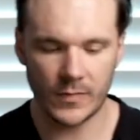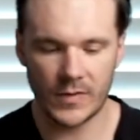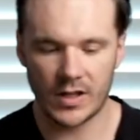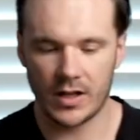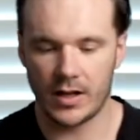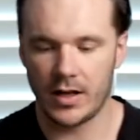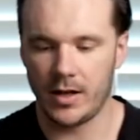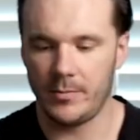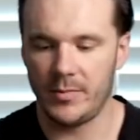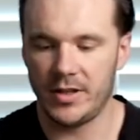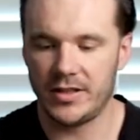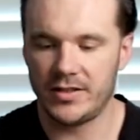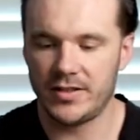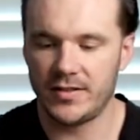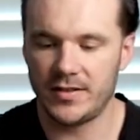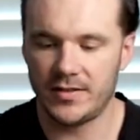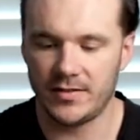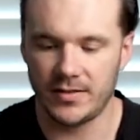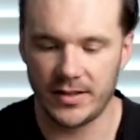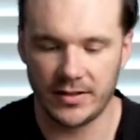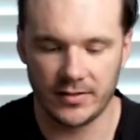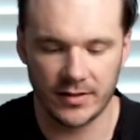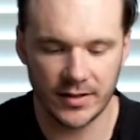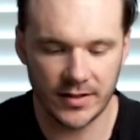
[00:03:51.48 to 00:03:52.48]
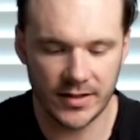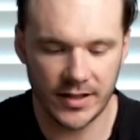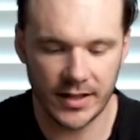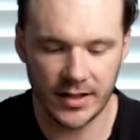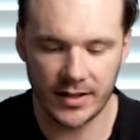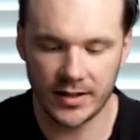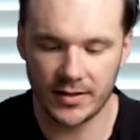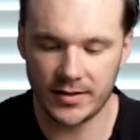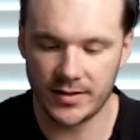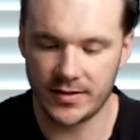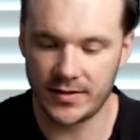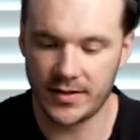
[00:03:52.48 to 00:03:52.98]
It looks like
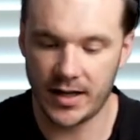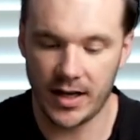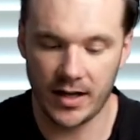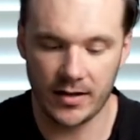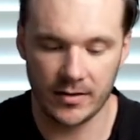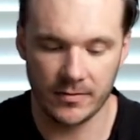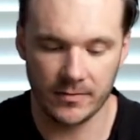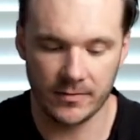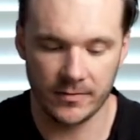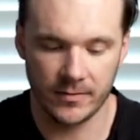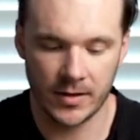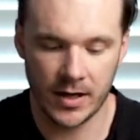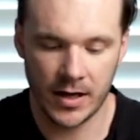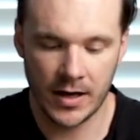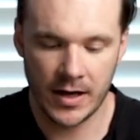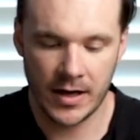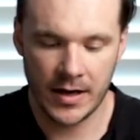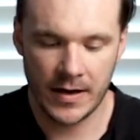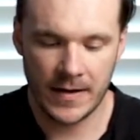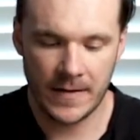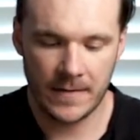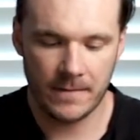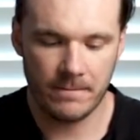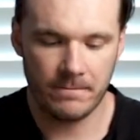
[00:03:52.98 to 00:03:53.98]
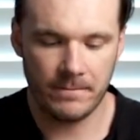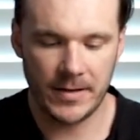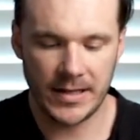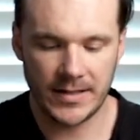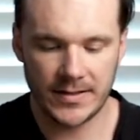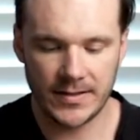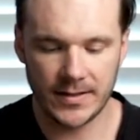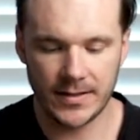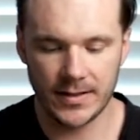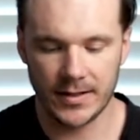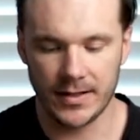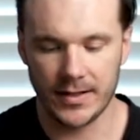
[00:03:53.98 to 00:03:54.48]
it just kind of fits
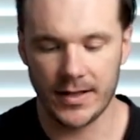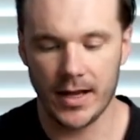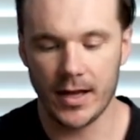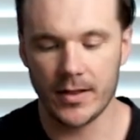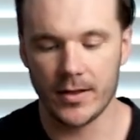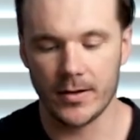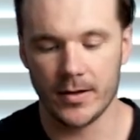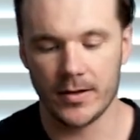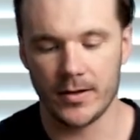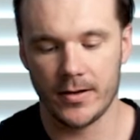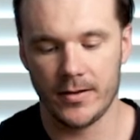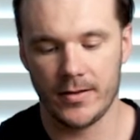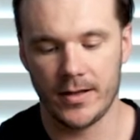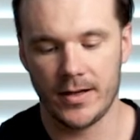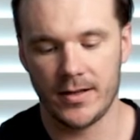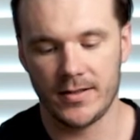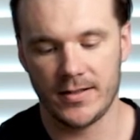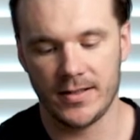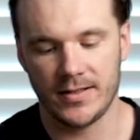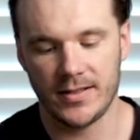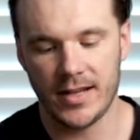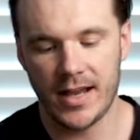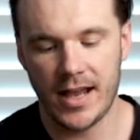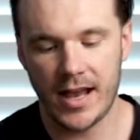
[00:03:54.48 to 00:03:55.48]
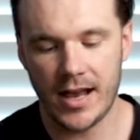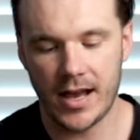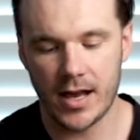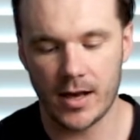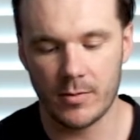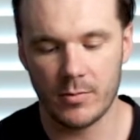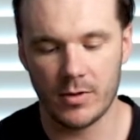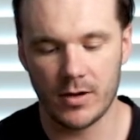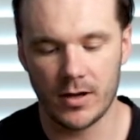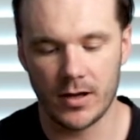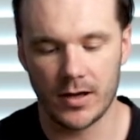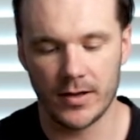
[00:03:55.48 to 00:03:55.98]
in together. There's a
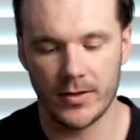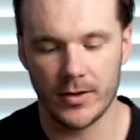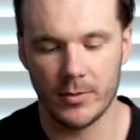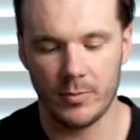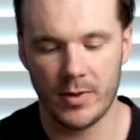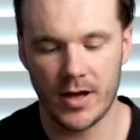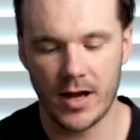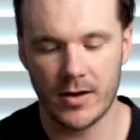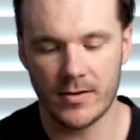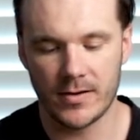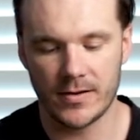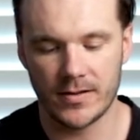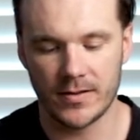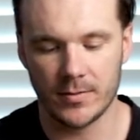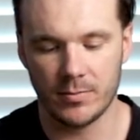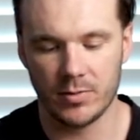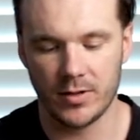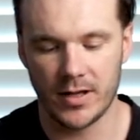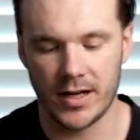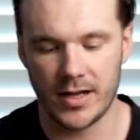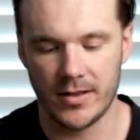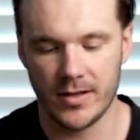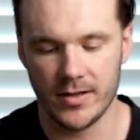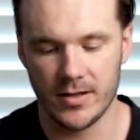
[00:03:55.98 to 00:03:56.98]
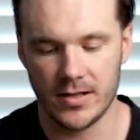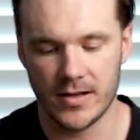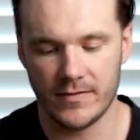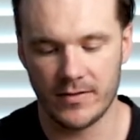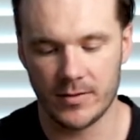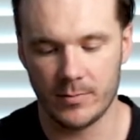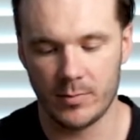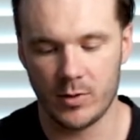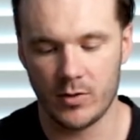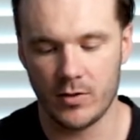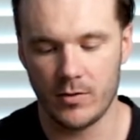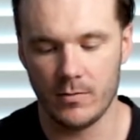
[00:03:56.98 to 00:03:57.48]
tab on the power supply that you have to
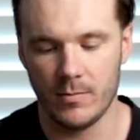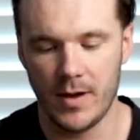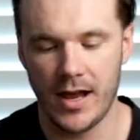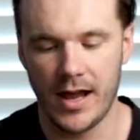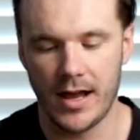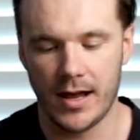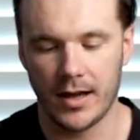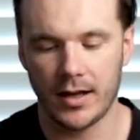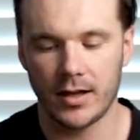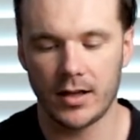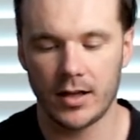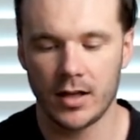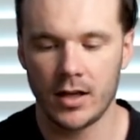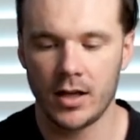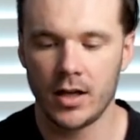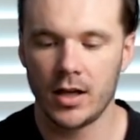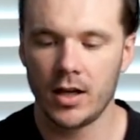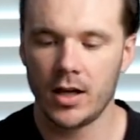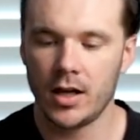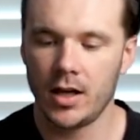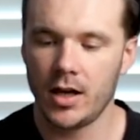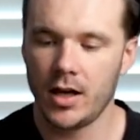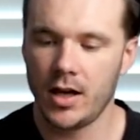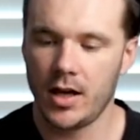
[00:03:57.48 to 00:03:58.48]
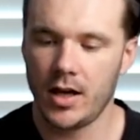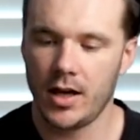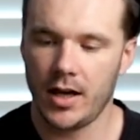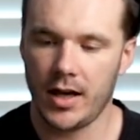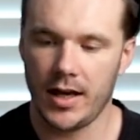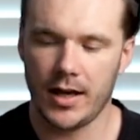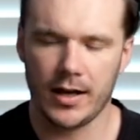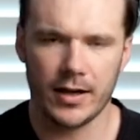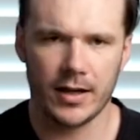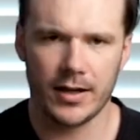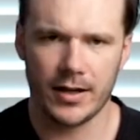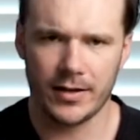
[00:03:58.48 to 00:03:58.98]
pull back,
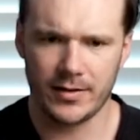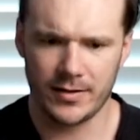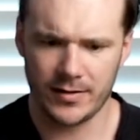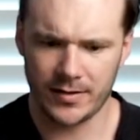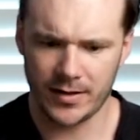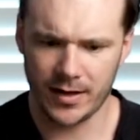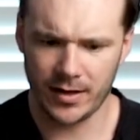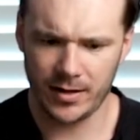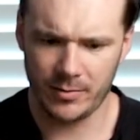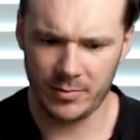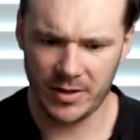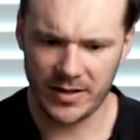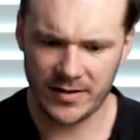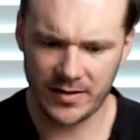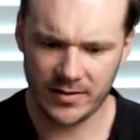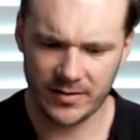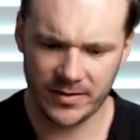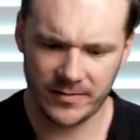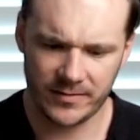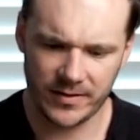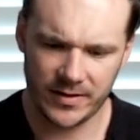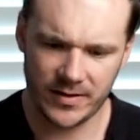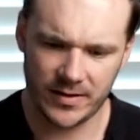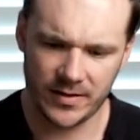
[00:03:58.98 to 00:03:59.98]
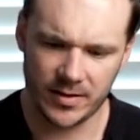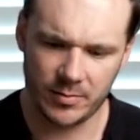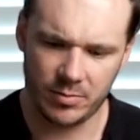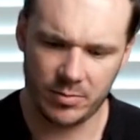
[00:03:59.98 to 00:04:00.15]
and it just kind of basically fits into